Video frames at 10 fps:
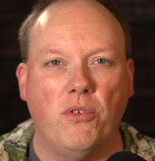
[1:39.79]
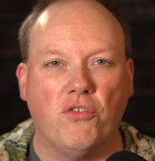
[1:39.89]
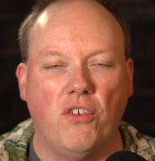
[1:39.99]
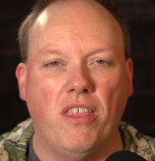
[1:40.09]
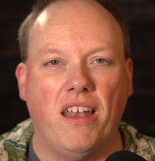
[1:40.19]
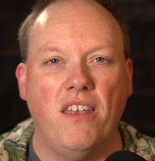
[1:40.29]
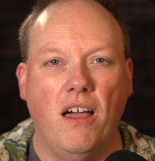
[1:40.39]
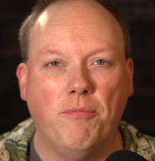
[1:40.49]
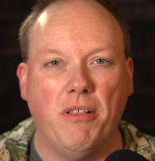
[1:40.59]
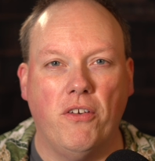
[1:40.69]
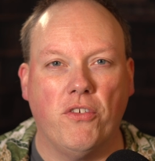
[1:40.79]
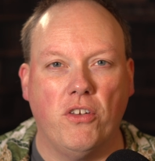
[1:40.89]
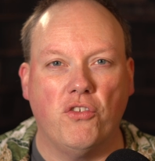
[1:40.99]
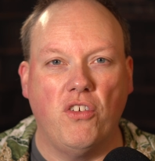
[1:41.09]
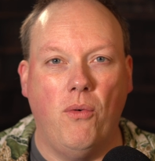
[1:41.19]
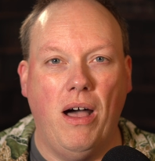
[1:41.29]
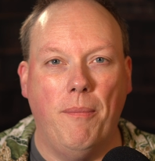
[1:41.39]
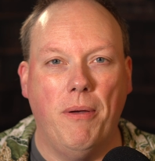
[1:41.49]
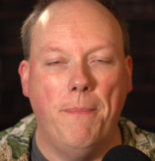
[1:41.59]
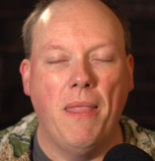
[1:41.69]
to ensure that enough players are going to show
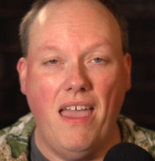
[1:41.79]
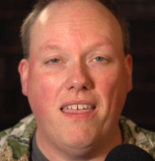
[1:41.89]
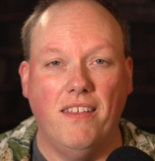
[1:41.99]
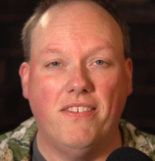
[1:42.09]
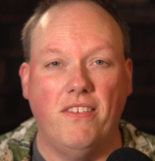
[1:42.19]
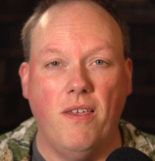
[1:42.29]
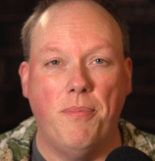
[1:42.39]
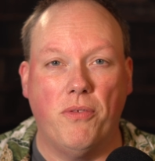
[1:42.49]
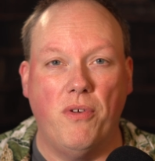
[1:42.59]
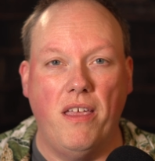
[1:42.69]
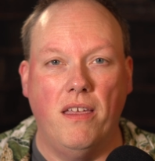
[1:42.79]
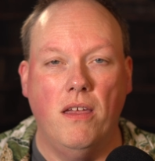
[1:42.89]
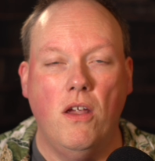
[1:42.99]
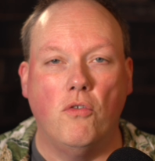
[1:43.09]
up. And that gets to tip 3.